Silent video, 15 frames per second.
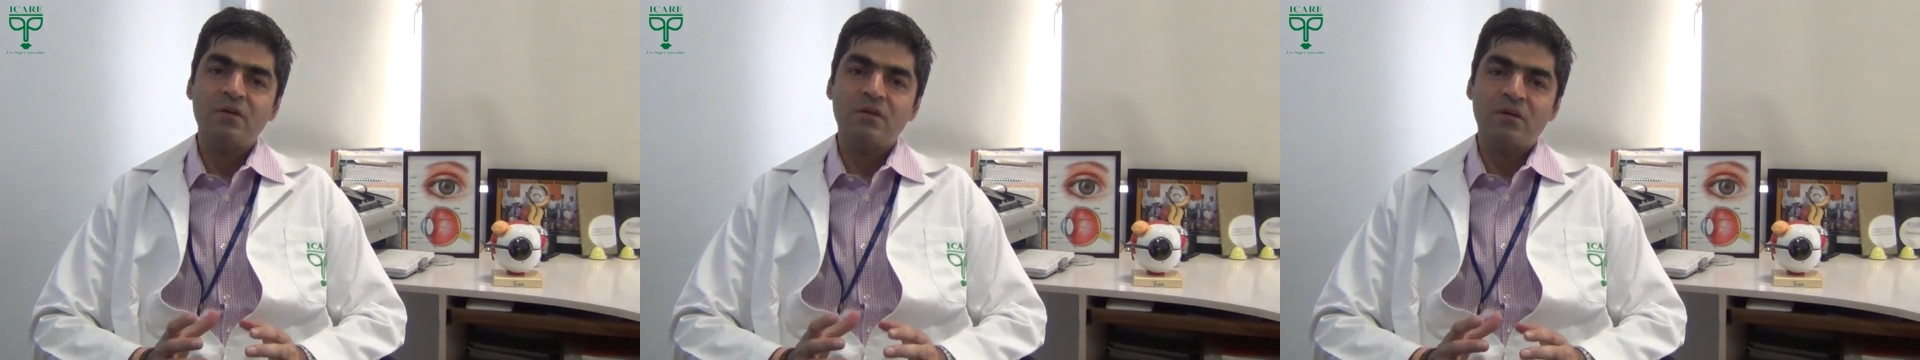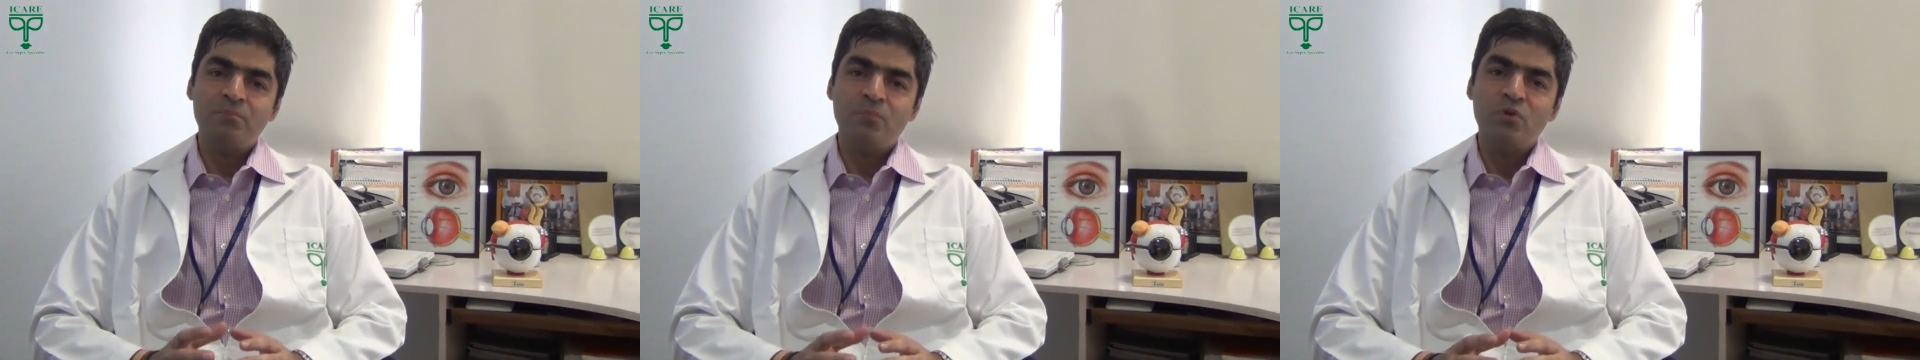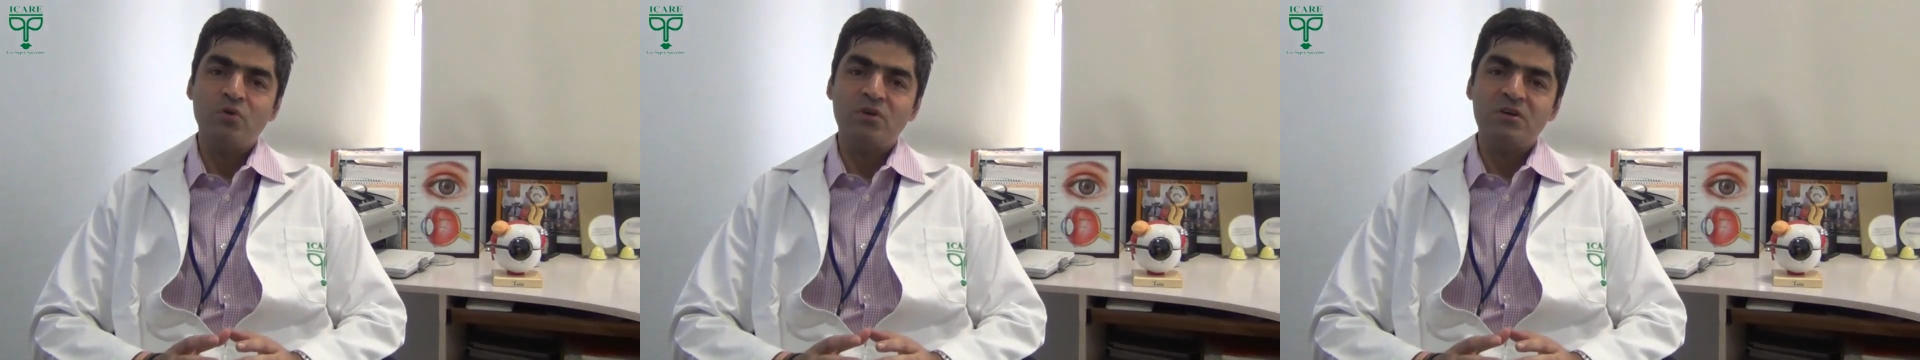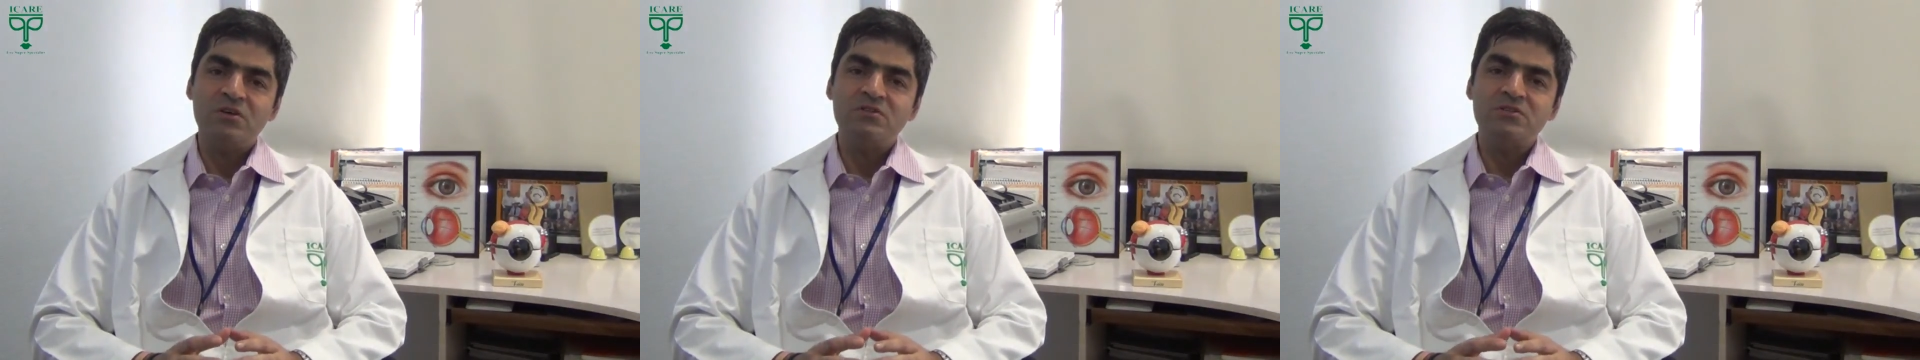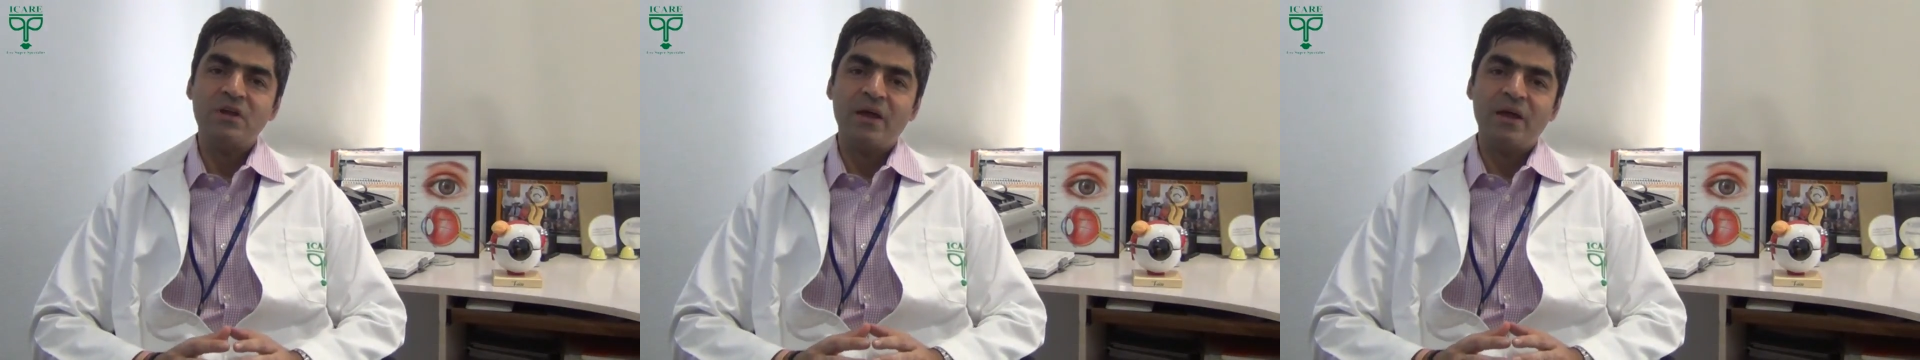
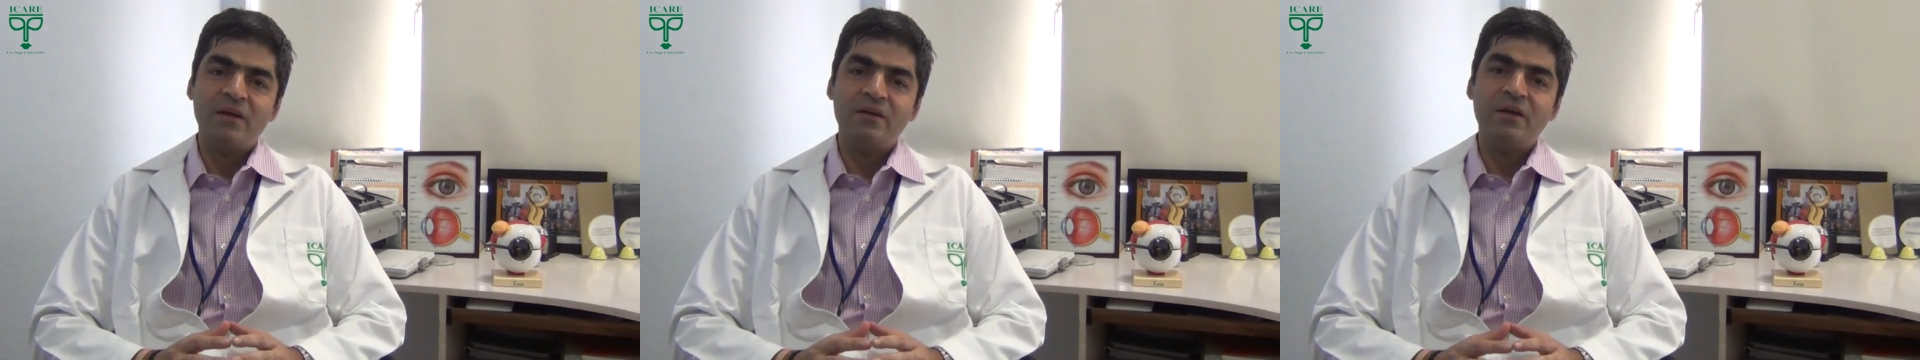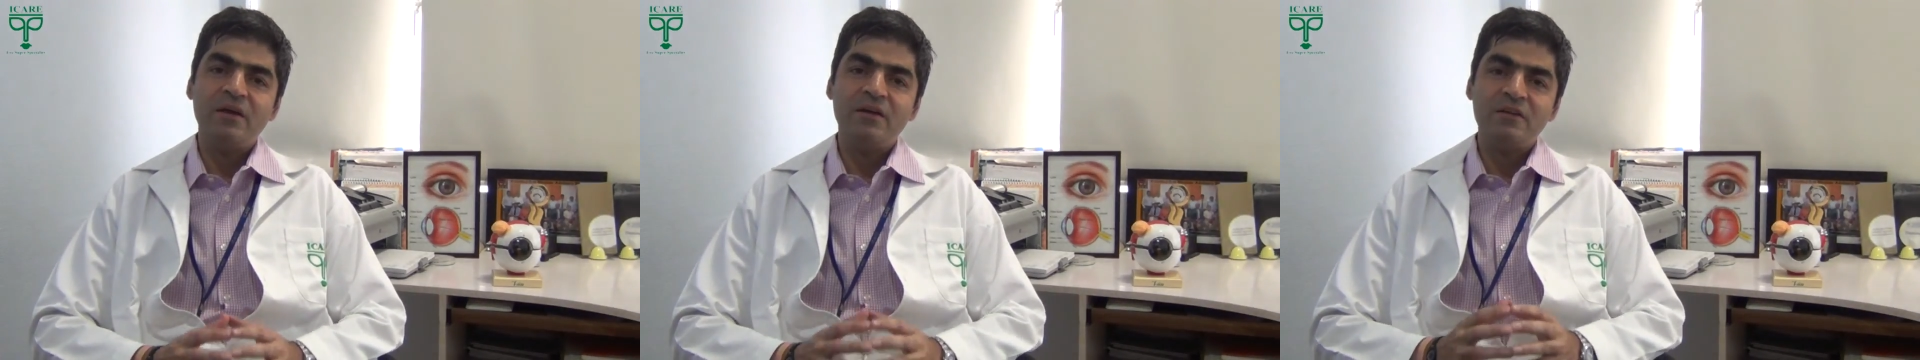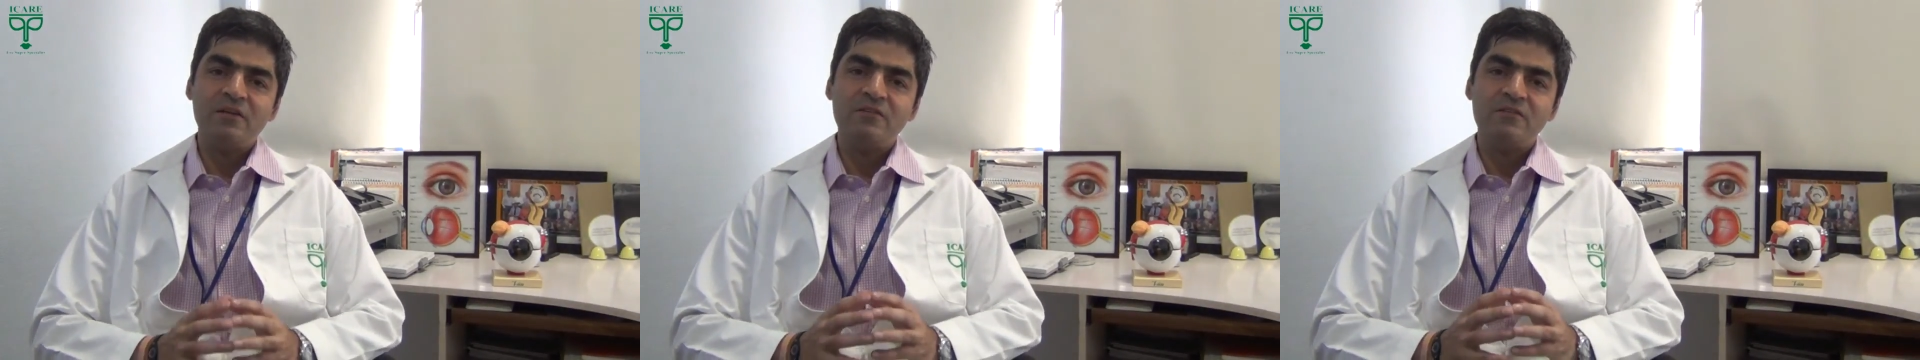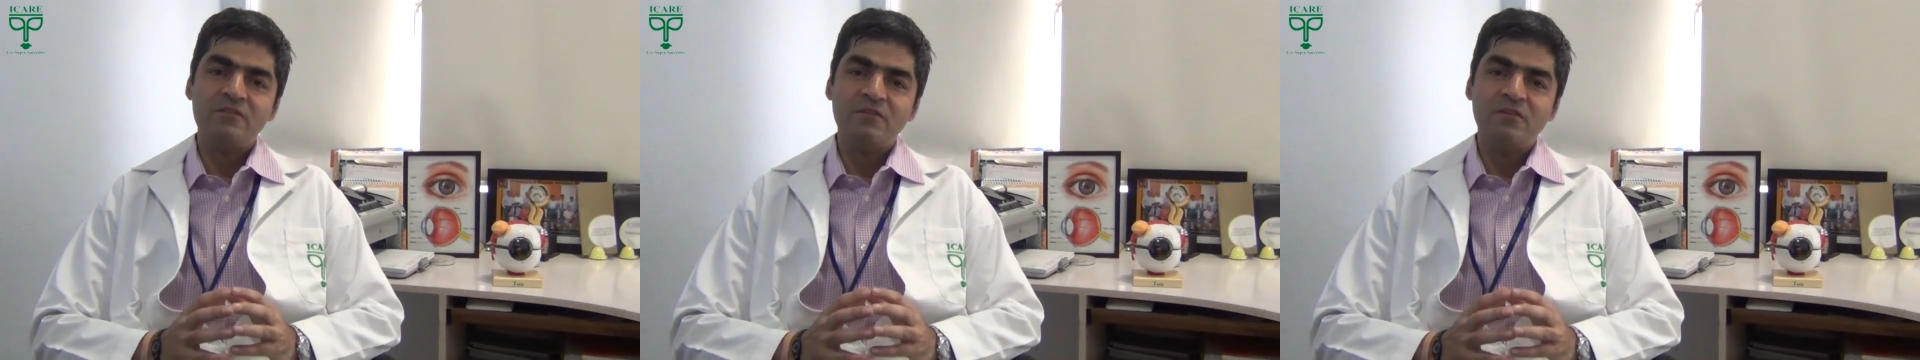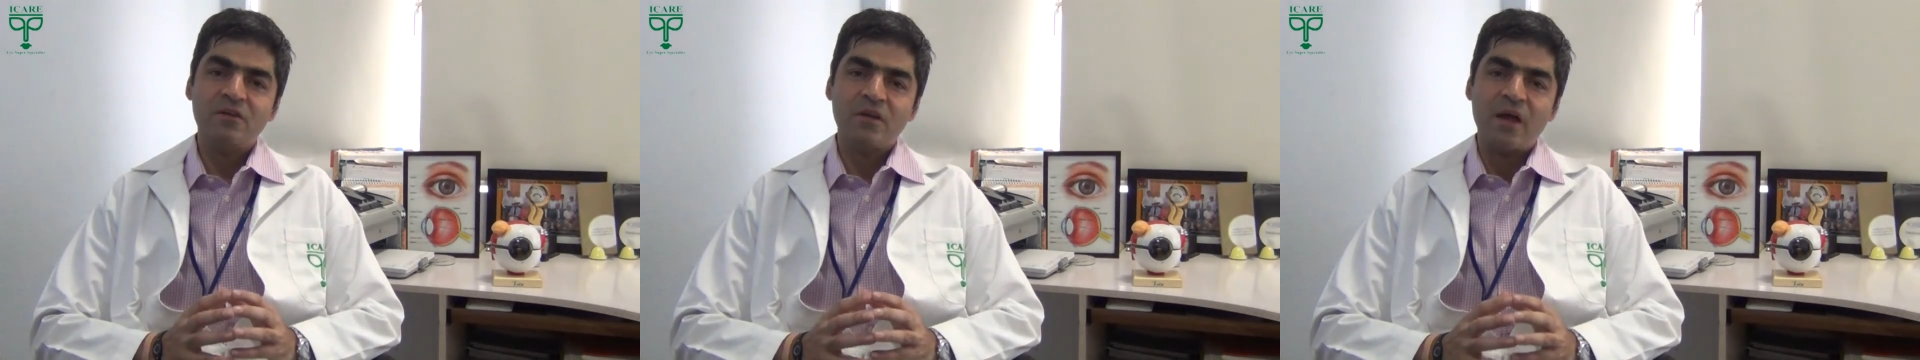computers, and it is,